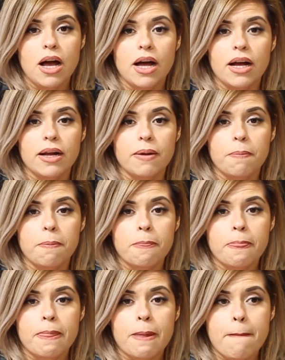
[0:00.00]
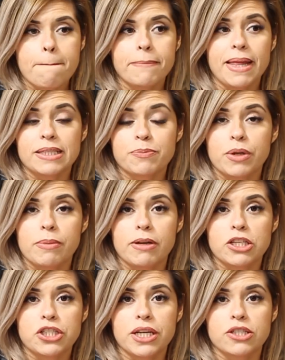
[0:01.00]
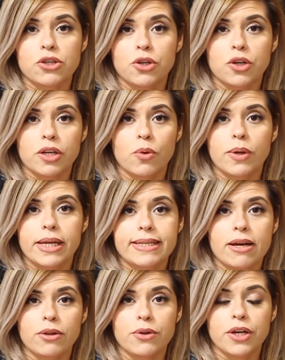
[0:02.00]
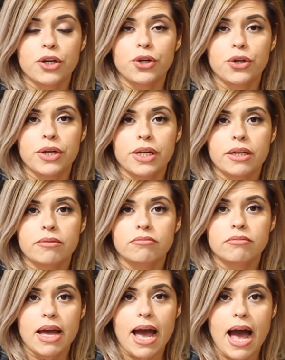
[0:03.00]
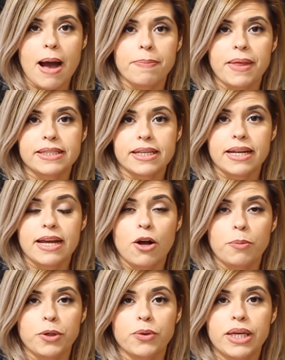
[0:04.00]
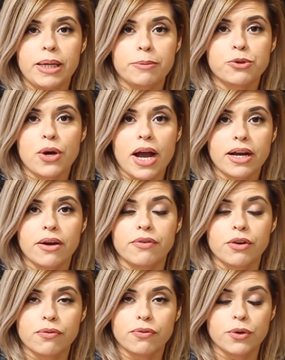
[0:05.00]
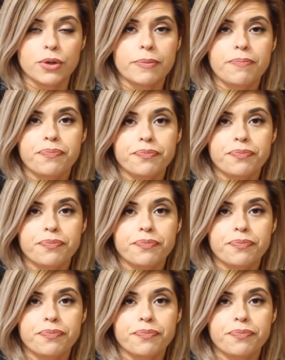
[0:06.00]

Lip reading: That's pretty much it. So you're gonna want to download a good app that's going to help you keep track of your food.